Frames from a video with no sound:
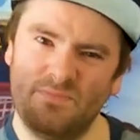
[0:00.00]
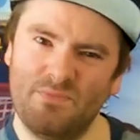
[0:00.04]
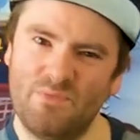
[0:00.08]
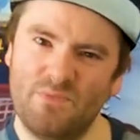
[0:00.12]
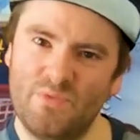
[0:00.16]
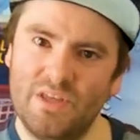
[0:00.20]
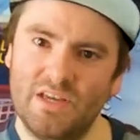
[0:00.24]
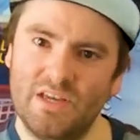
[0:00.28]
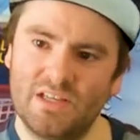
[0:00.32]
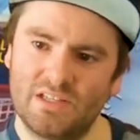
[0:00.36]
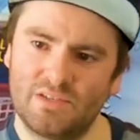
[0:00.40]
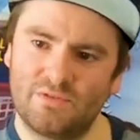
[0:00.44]

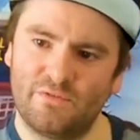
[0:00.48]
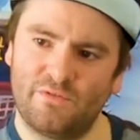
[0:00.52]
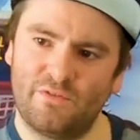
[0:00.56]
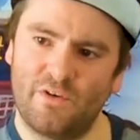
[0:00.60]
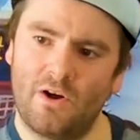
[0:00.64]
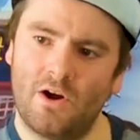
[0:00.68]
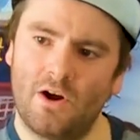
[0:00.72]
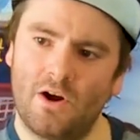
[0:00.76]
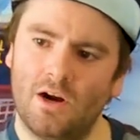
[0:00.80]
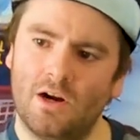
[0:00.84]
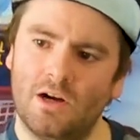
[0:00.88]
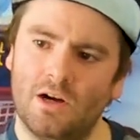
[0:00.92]
this
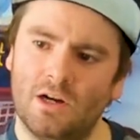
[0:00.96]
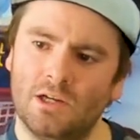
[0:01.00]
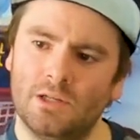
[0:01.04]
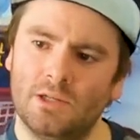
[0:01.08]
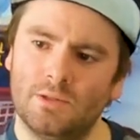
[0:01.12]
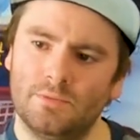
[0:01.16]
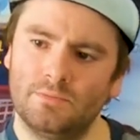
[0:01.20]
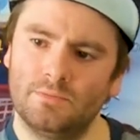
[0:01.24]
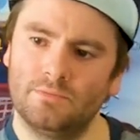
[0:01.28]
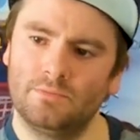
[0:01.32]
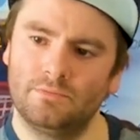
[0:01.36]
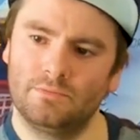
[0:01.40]
far
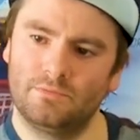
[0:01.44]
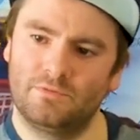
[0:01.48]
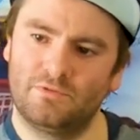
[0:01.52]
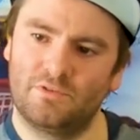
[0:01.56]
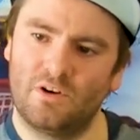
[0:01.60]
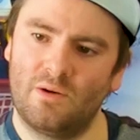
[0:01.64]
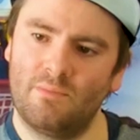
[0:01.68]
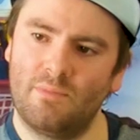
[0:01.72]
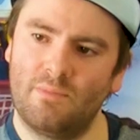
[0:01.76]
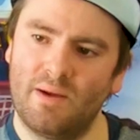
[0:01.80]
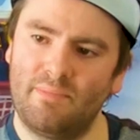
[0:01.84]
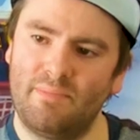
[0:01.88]

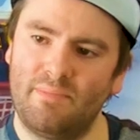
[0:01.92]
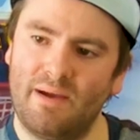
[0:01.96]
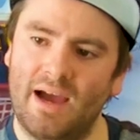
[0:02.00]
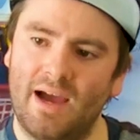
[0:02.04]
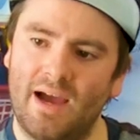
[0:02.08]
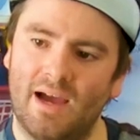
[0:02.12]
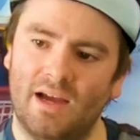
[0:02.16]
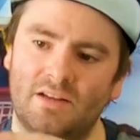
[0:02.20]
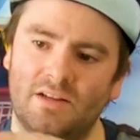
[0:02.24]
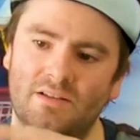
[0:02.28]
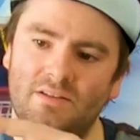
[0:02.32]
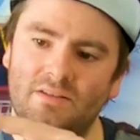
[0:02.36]
from my
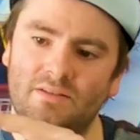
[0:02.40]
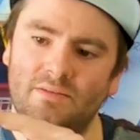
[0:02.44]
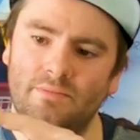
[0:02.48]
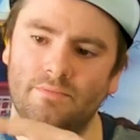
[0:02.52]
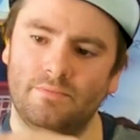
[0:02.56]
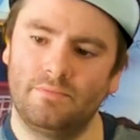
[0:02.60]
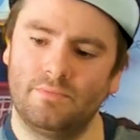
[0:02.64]
pad.